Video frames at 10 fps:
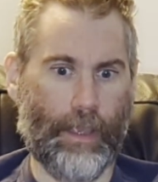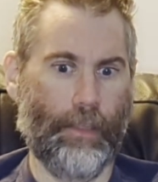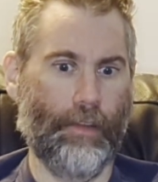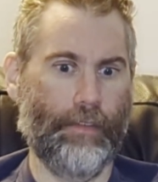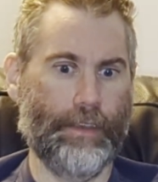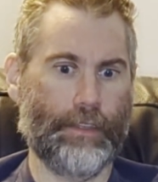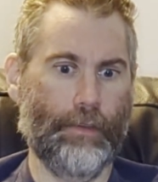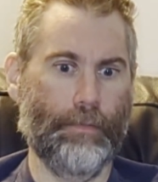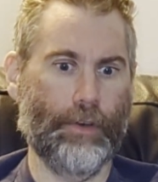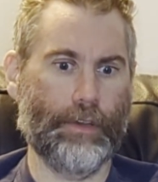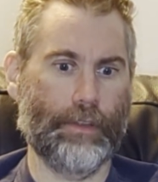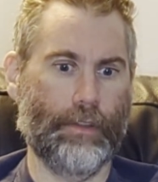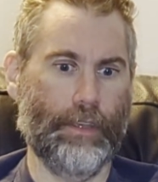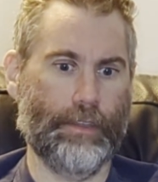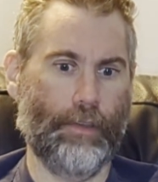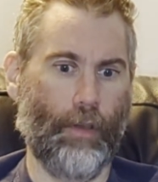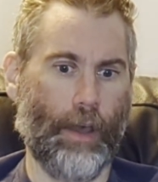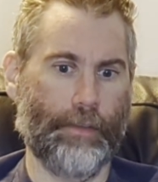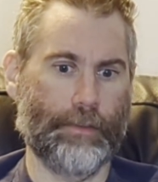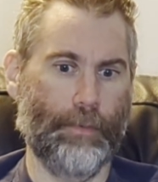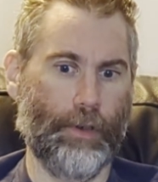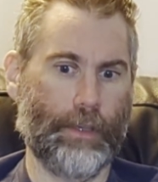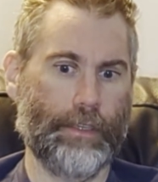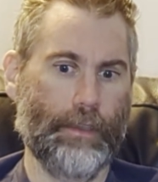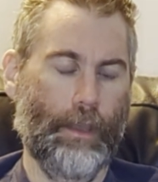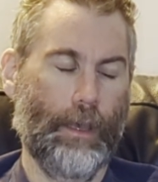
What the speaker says: either of these two authors' books.